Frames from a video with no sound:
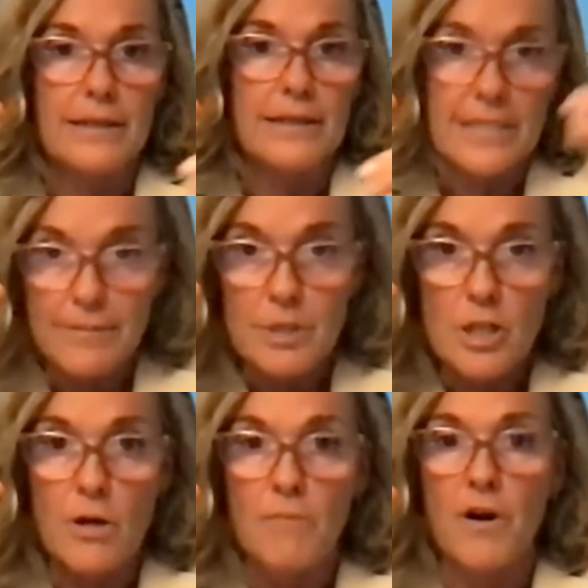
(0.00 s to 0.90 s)

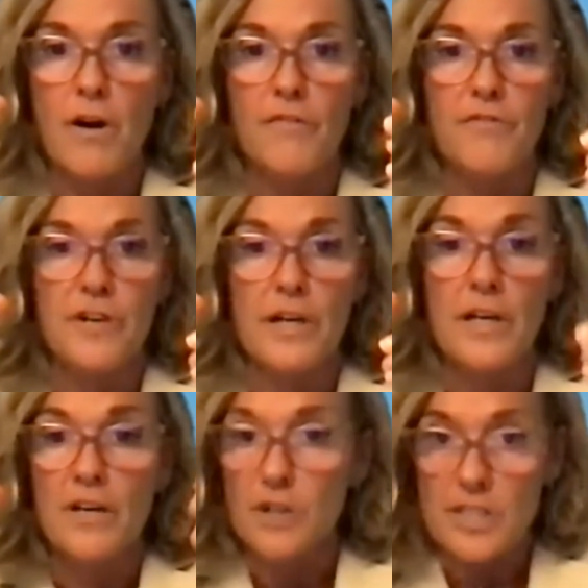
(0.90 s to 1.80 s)
symptom of,
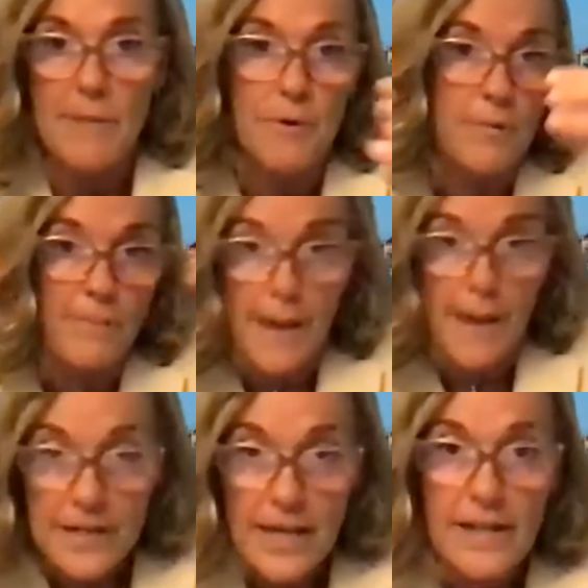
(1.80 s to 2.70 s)
for example,
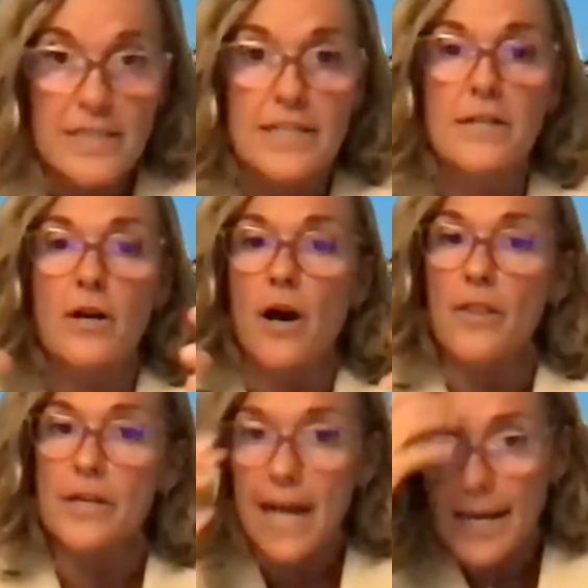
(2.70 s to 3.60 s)
bladder cancer or
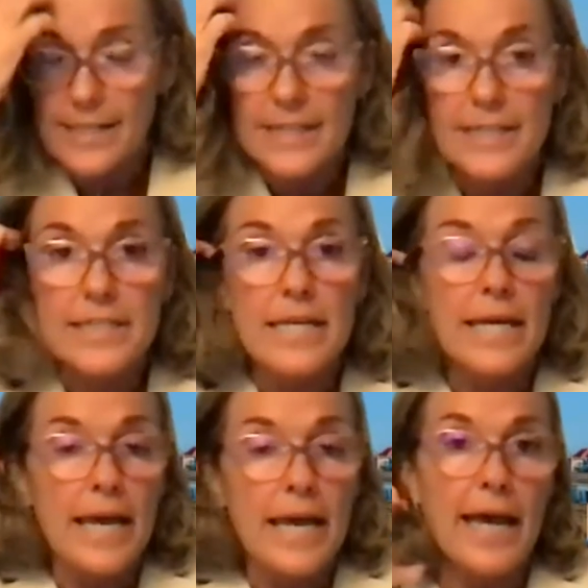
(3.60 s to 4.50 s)
other cancers,
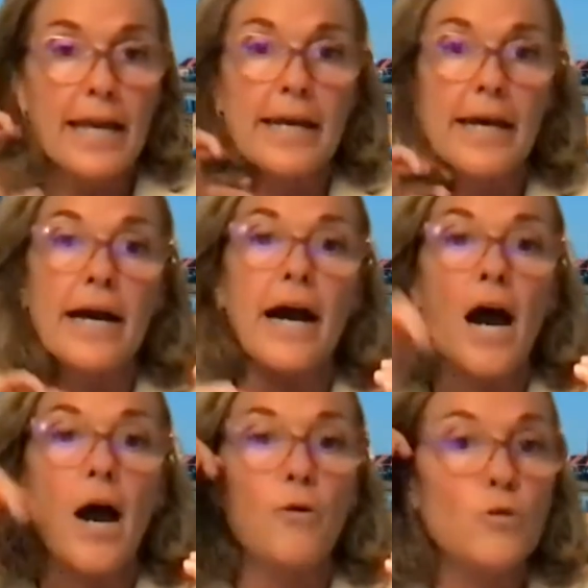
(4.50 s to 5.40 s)
and
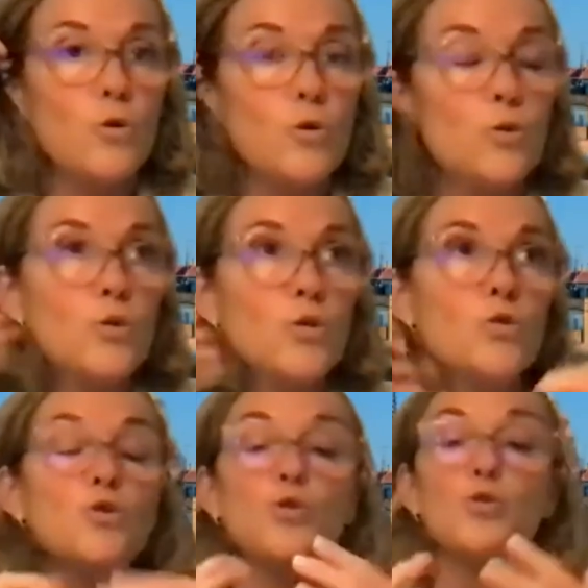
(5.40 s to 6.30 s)
how do
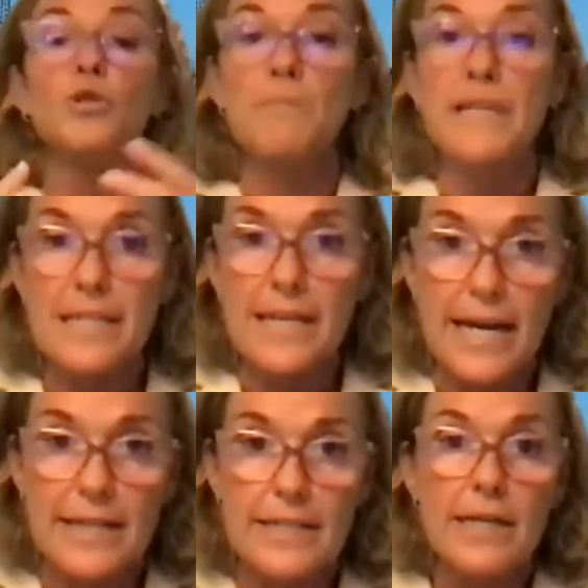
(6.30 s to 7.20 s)
you should
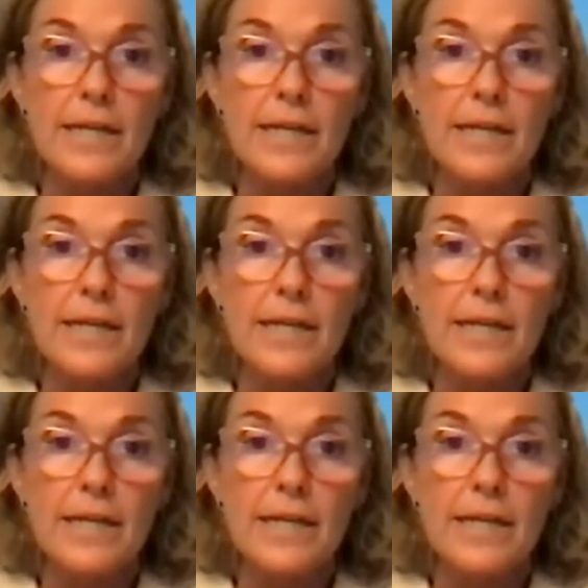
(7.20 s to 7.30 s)
investigate.